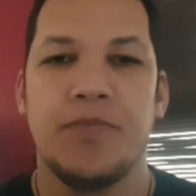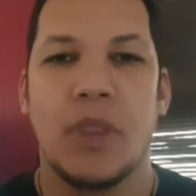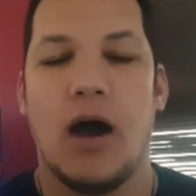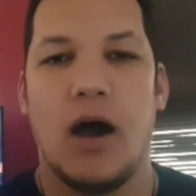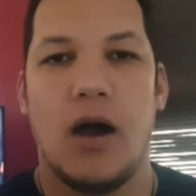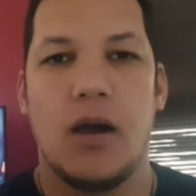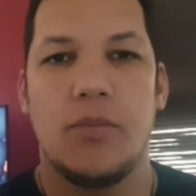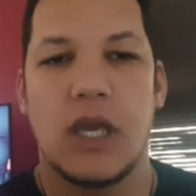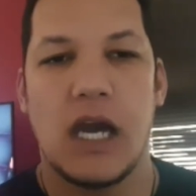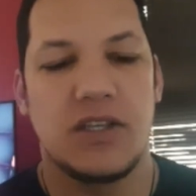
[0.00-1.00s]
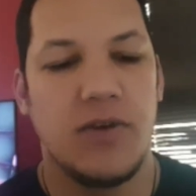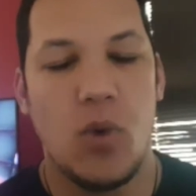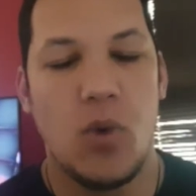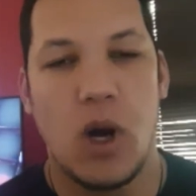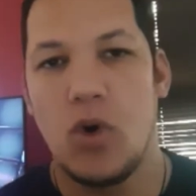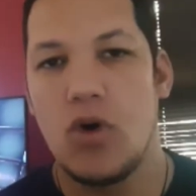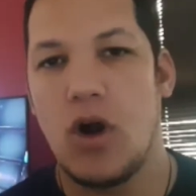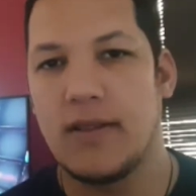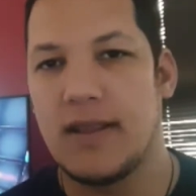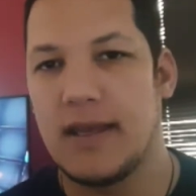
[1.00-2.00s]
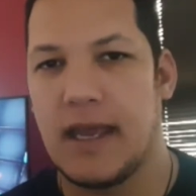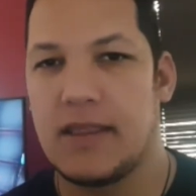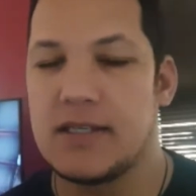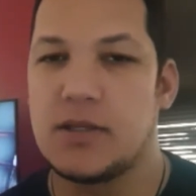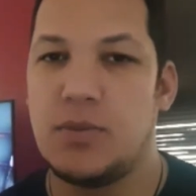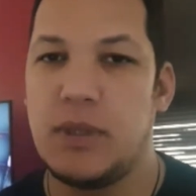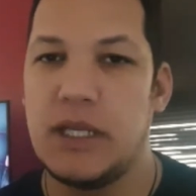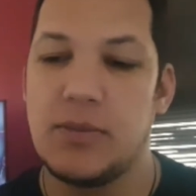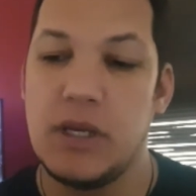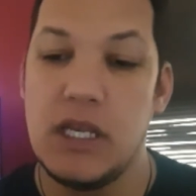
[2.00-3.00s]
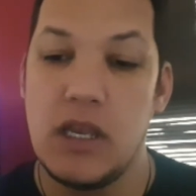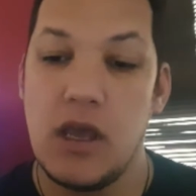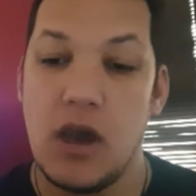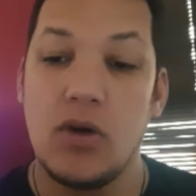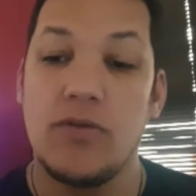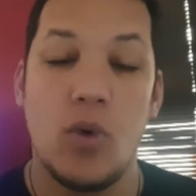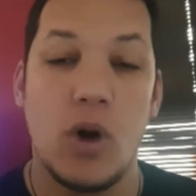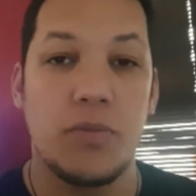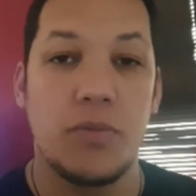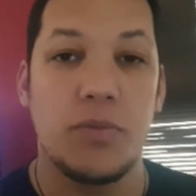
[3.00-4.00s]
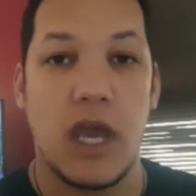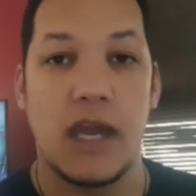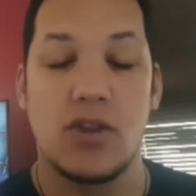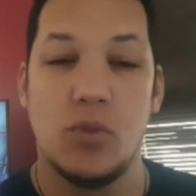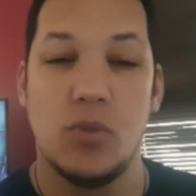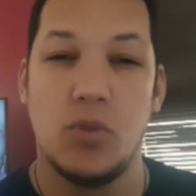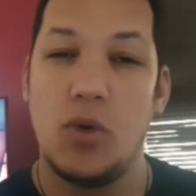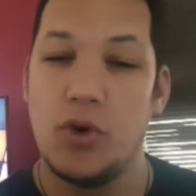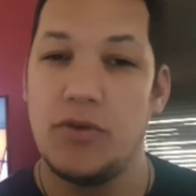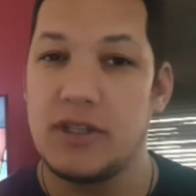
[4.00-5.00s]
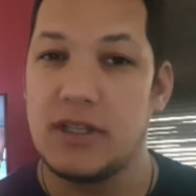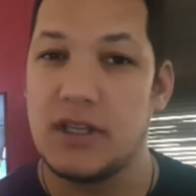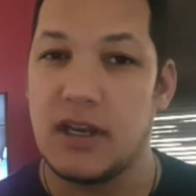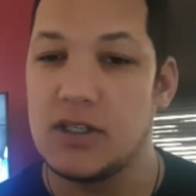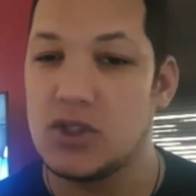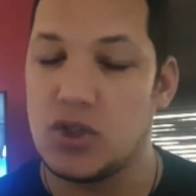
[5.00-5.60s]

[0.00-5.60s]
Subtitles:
Guys, if you want more content like this, please let me know if you want me to react to more movie trailers.